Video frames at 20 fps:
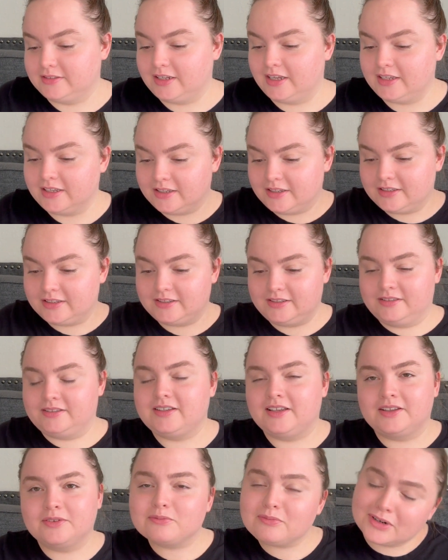It's
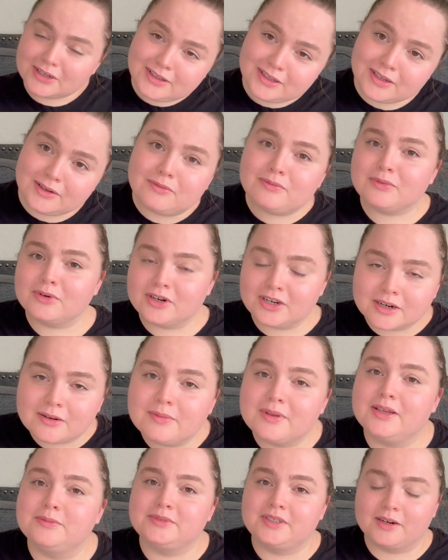like, really? We're gonna
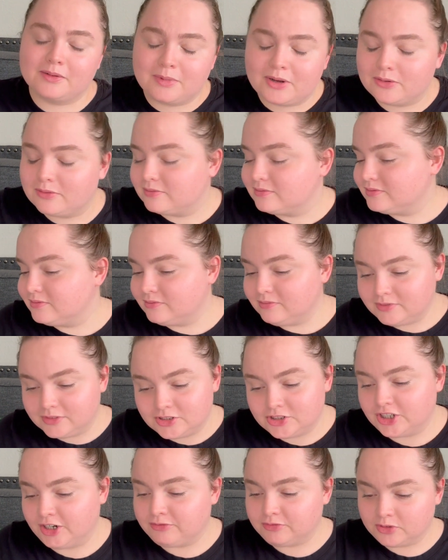be upset about
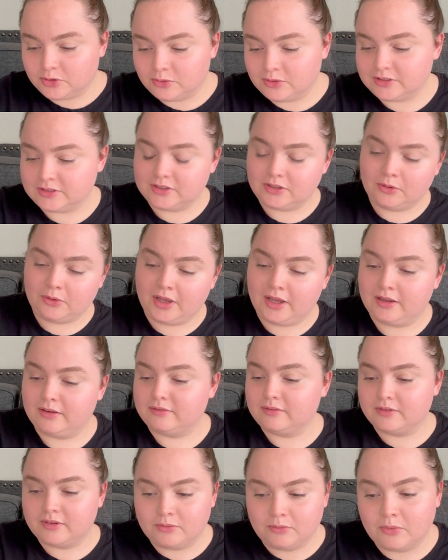Jeff Lewis? Okay,
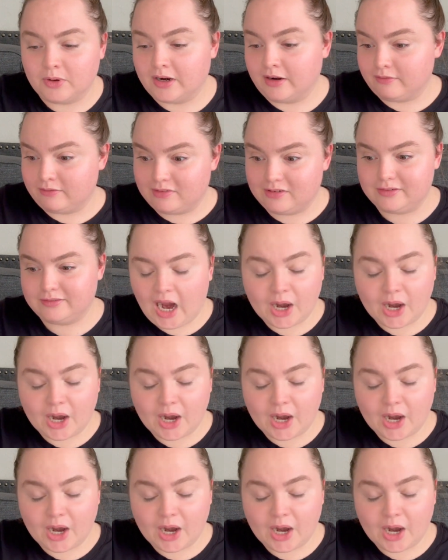whatever.